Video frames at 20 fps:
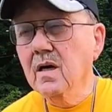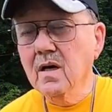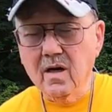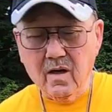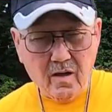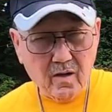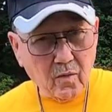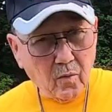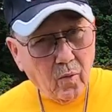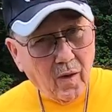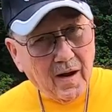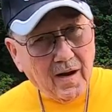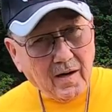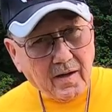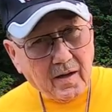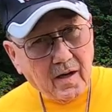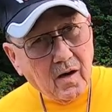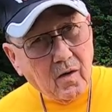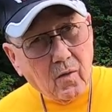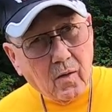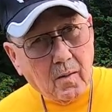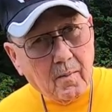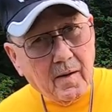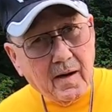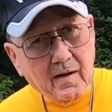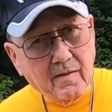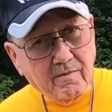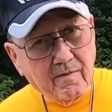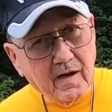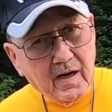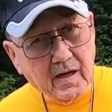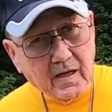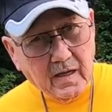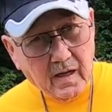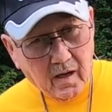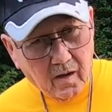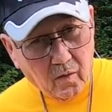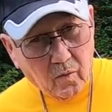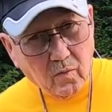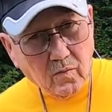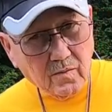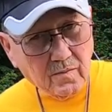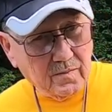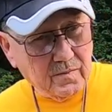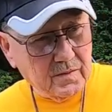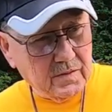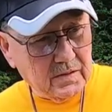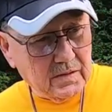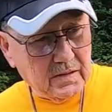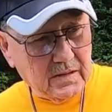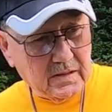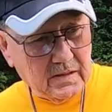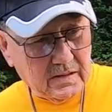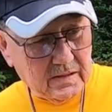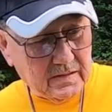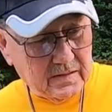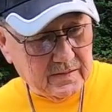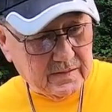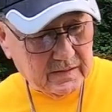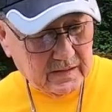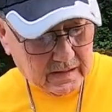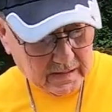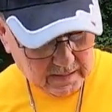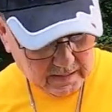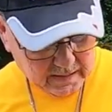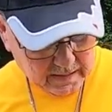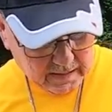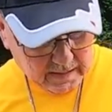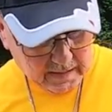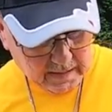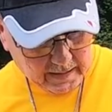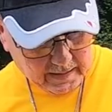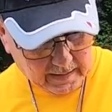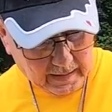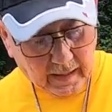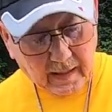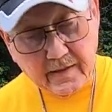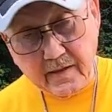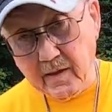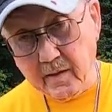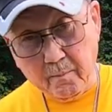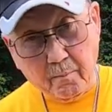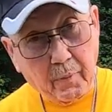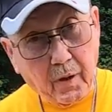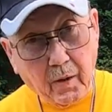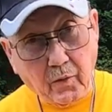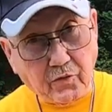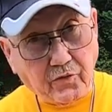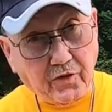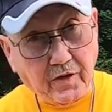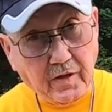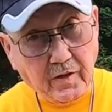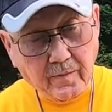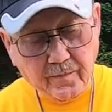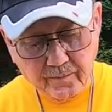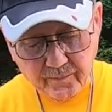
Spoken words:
A little while ago I made a video and I didn't post it,